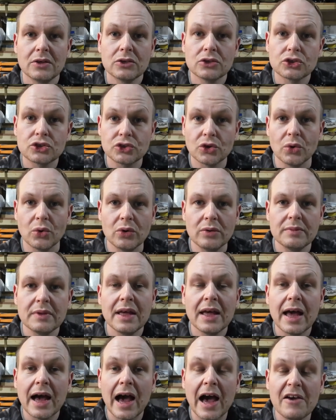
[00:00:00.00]
So
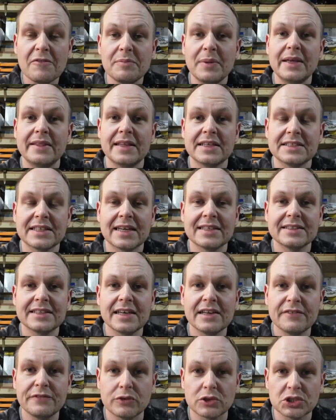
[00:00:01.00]
I've made this
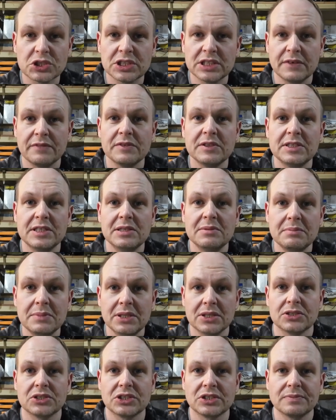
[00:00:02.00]
antenna for 17
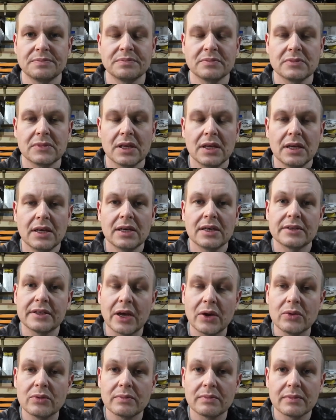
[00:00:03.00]
meters.
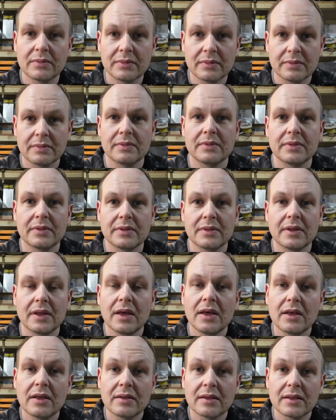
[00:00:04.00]
Now,
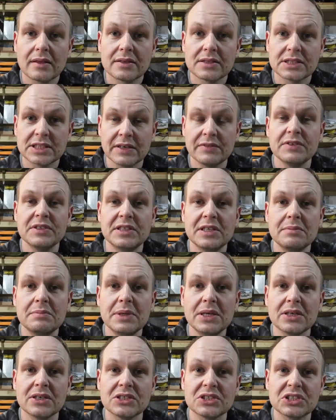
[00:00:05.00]
17
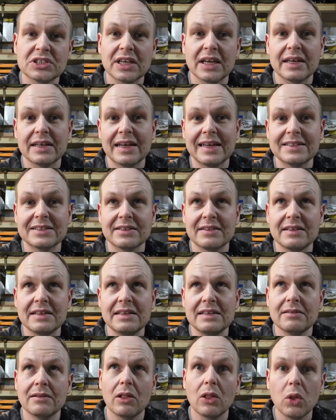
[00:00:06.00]
meters is
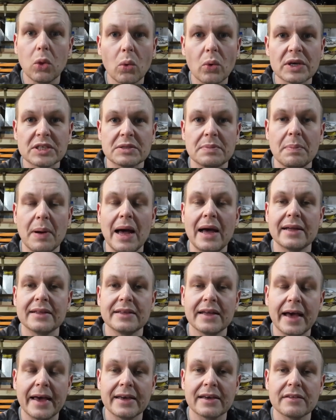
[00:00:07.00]
the lowest
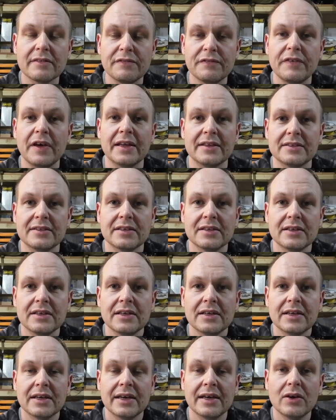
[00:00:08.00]
band I could fit
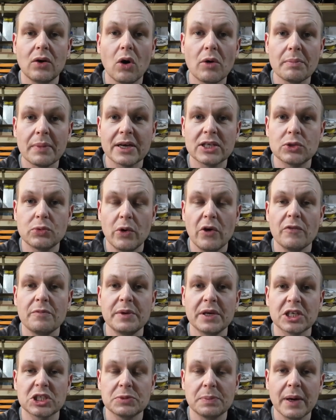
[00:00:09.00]
on my 12
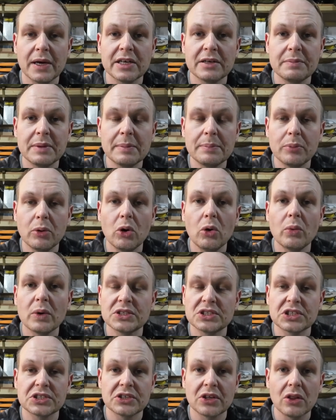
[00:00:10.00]
meter spider beam pole,
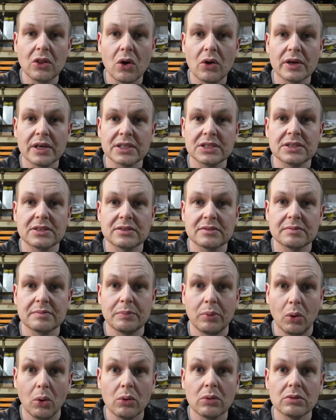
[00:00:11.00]
which is the longest
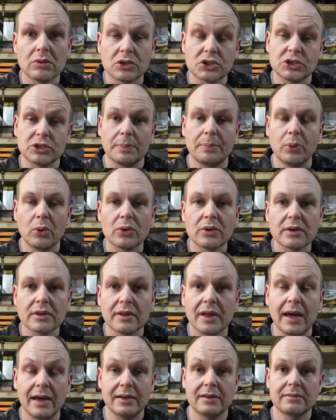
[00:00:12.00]
pole support
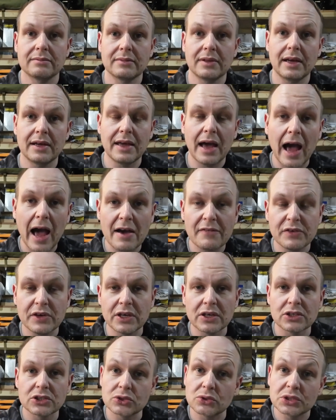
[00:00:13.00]
that I have
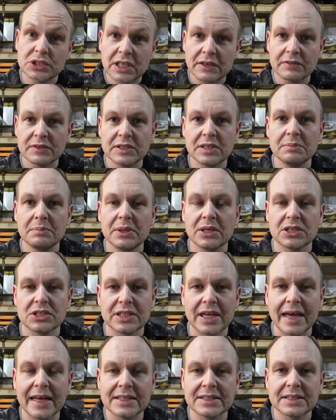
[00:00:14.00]
here. So 17 meters
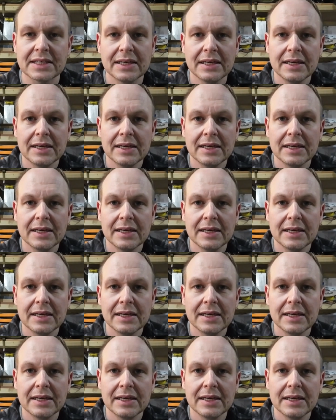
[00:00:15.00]
it is.